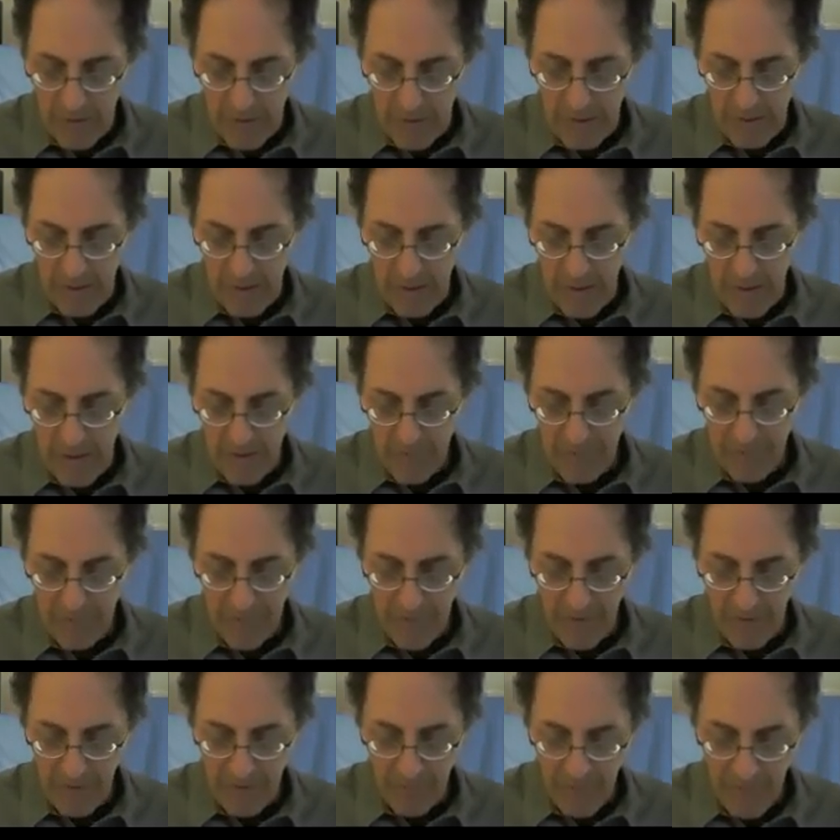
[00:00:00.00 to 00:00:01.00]
a
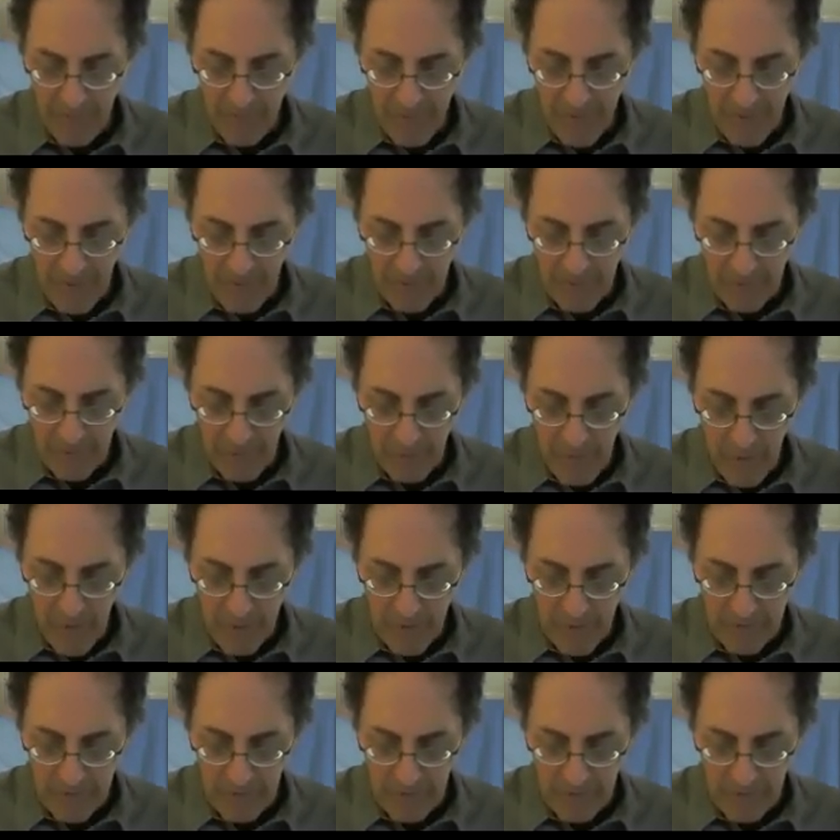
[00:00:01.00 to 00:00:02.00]
fixed but very
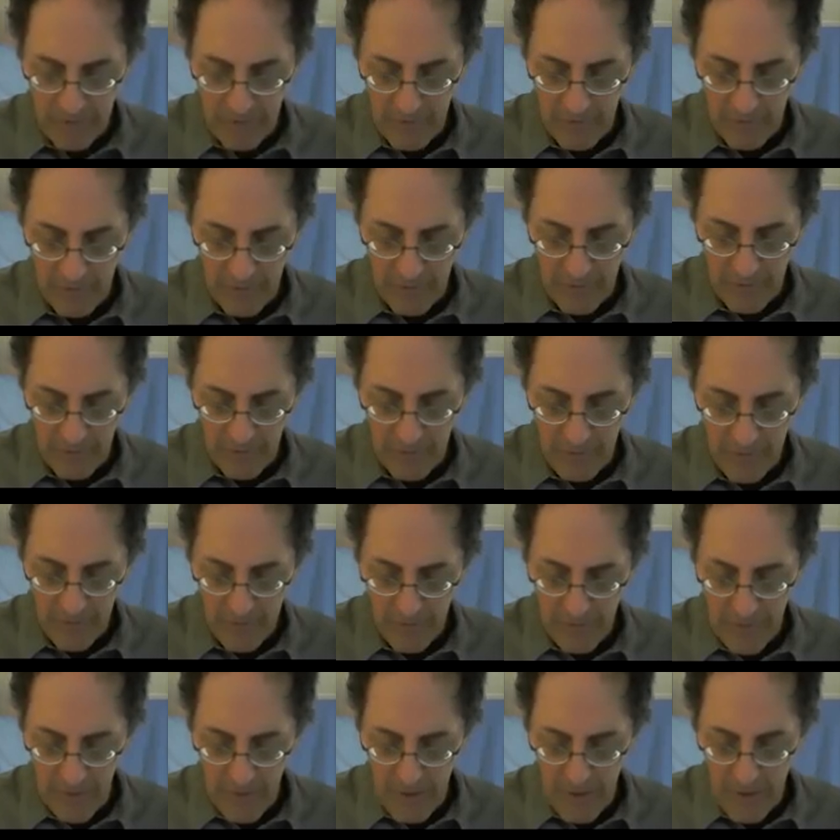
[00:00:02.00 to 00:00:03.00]
small distance
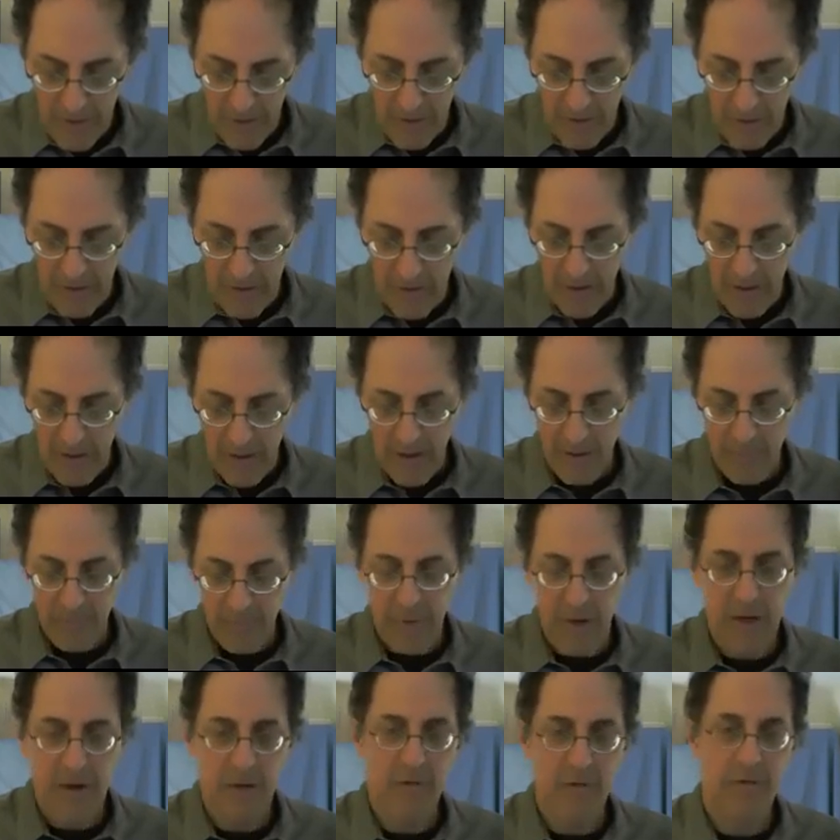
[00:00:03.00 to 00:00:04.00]

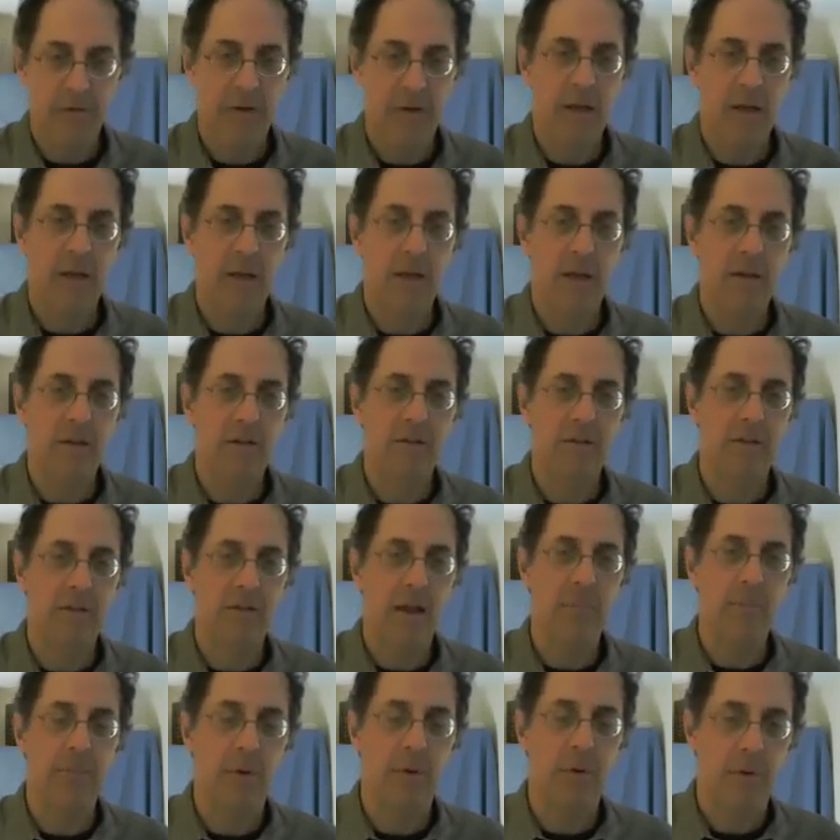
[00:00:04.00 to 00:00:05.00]
above a
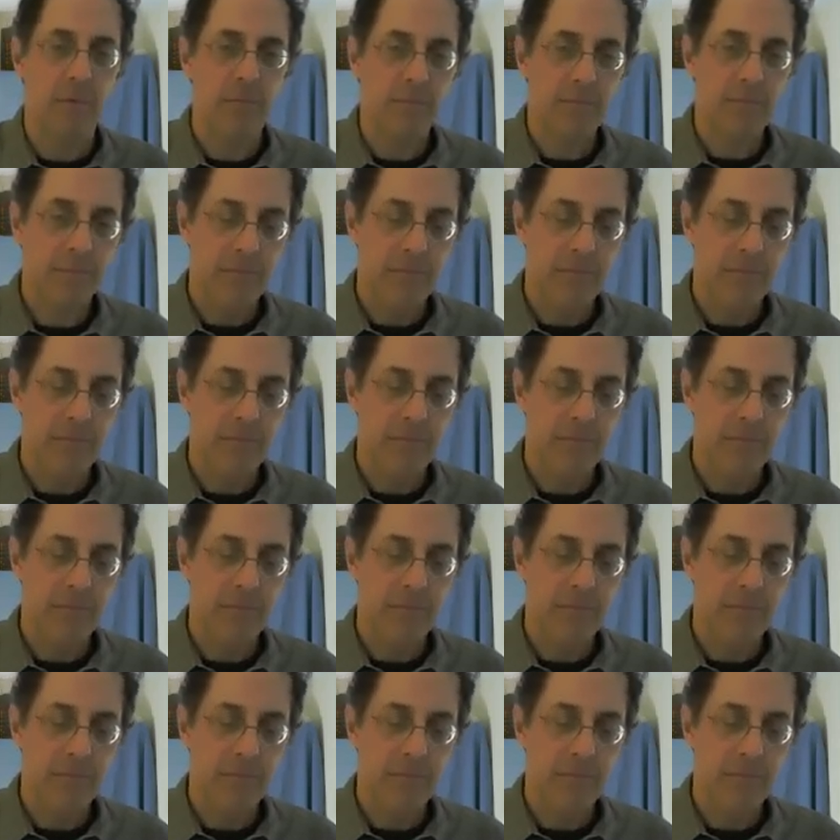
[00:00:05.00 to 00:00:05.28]
sample.